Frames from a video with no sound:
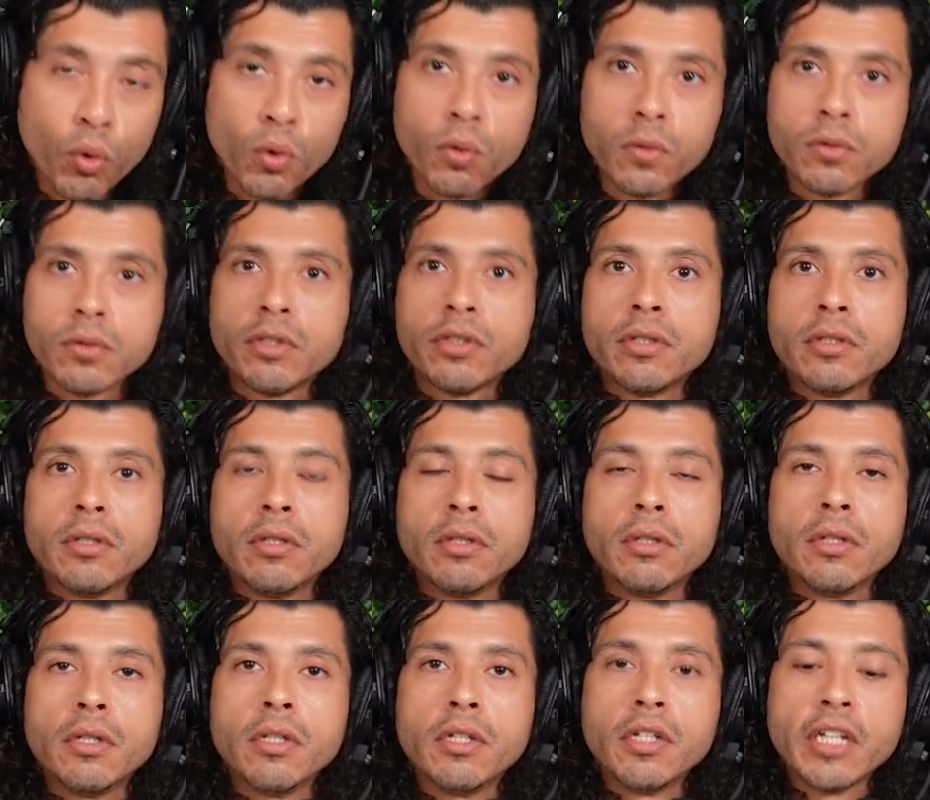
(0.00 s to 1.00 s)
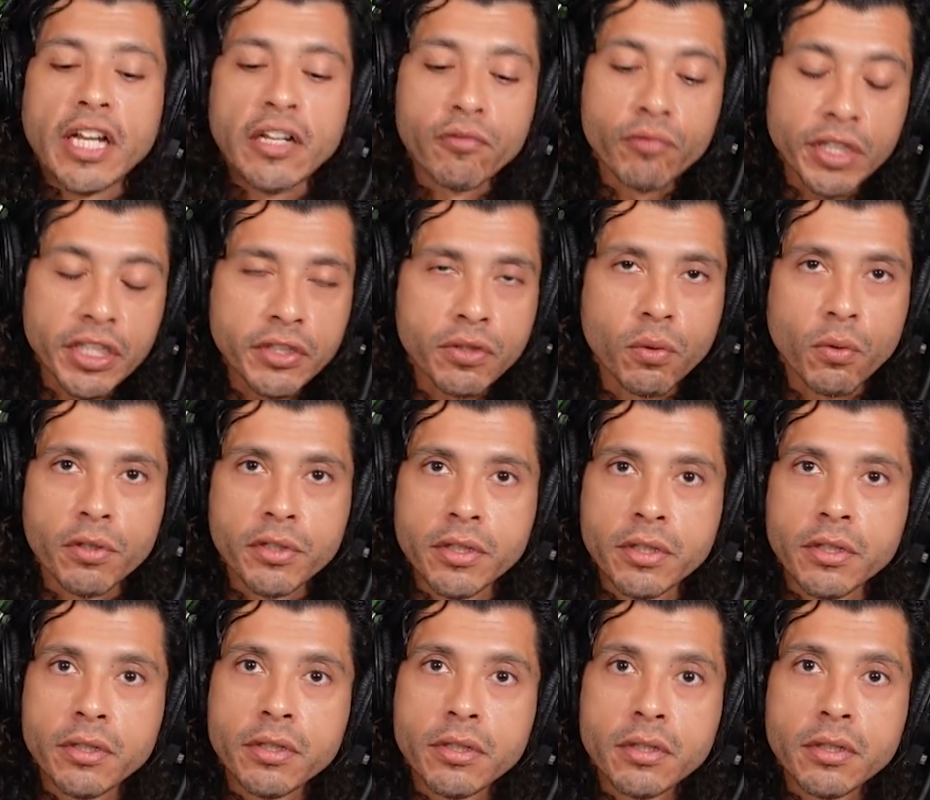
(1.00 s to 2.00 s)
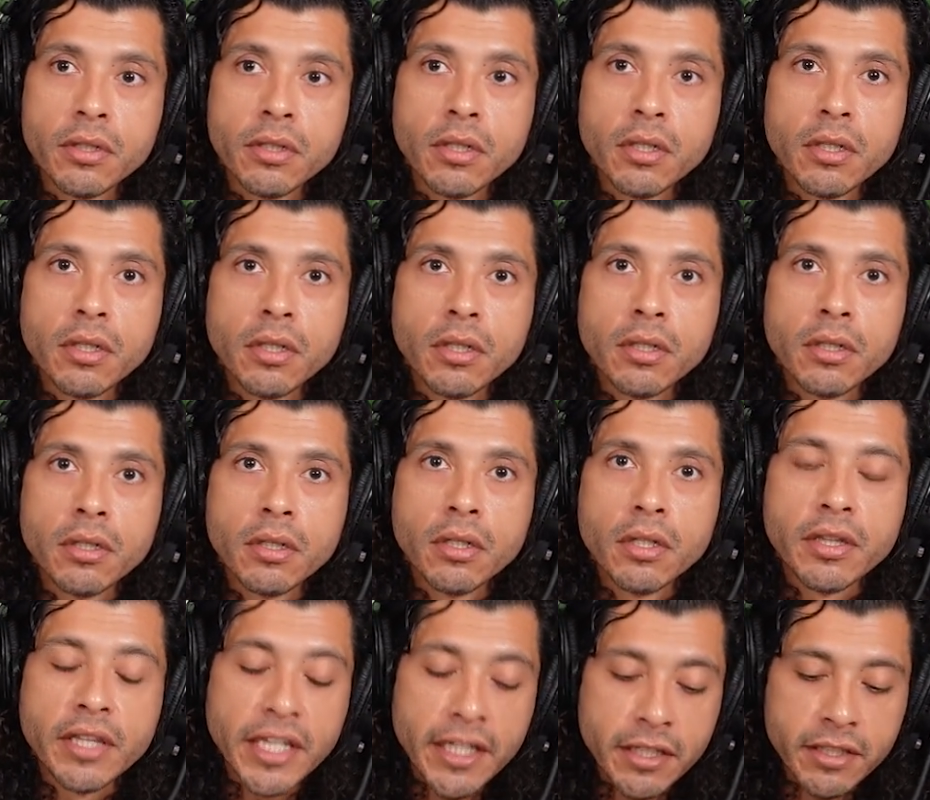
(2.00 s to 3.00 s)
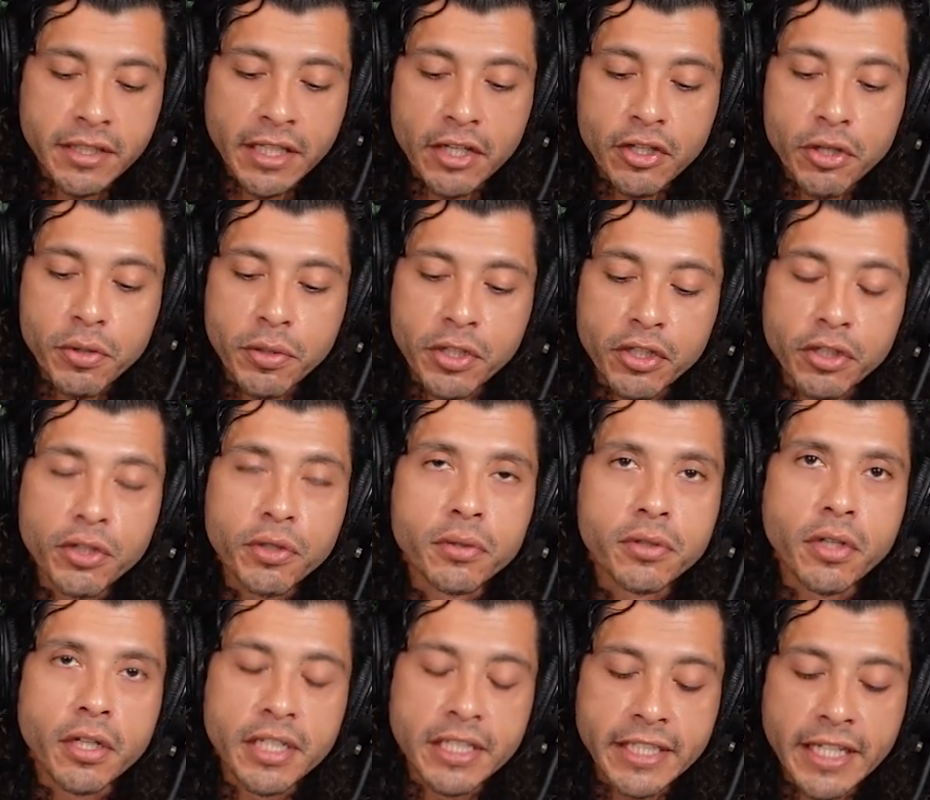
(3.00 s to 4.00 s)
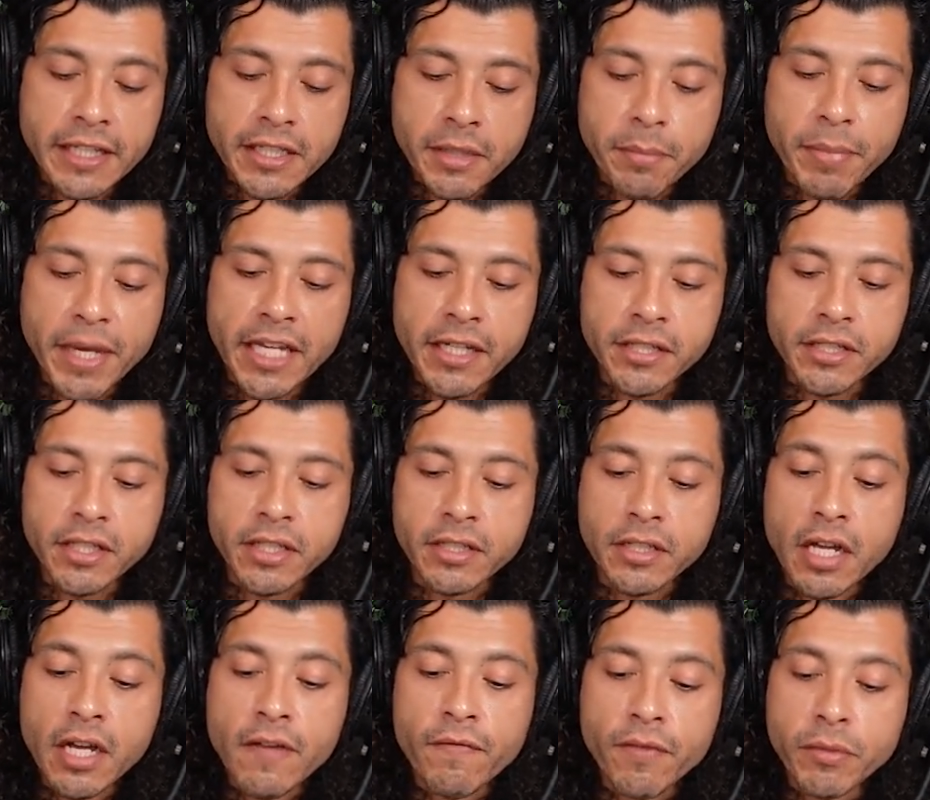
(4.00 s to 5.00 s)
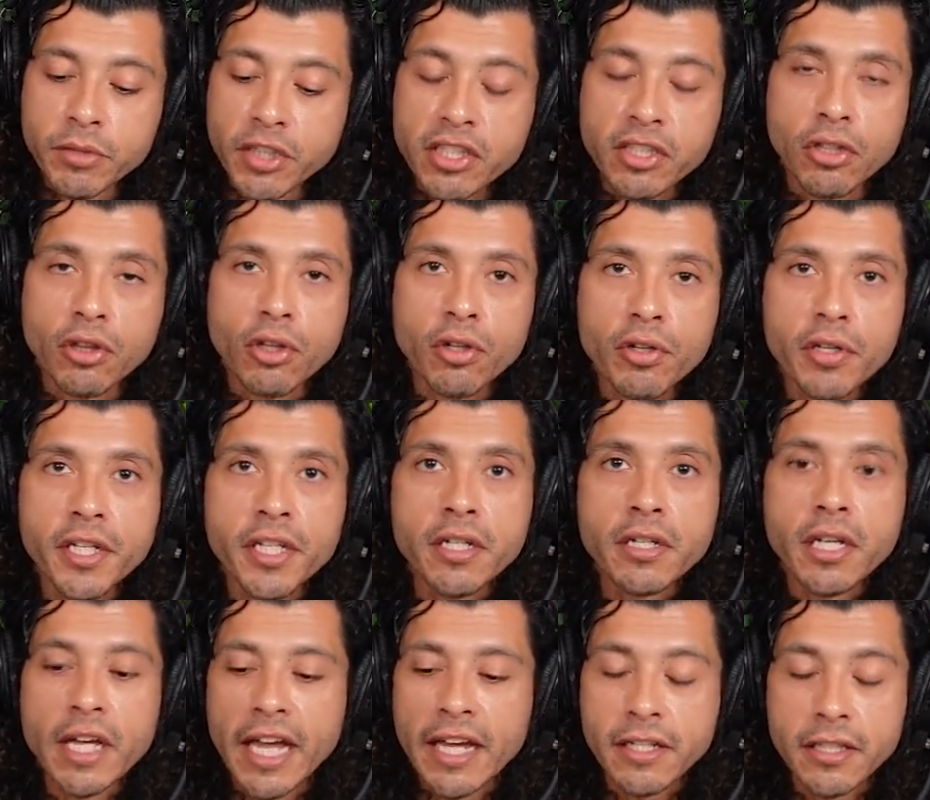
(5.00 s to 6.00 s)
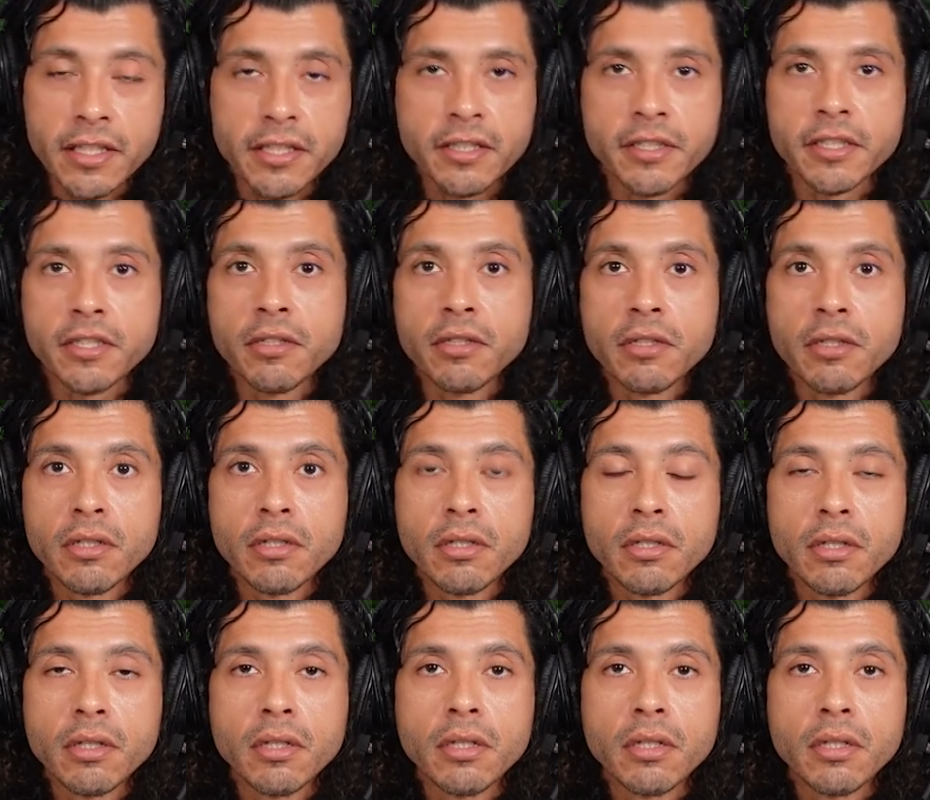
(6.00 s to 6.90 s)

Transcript: tools and resources, things that you can use on a daily basis from just learning and listening.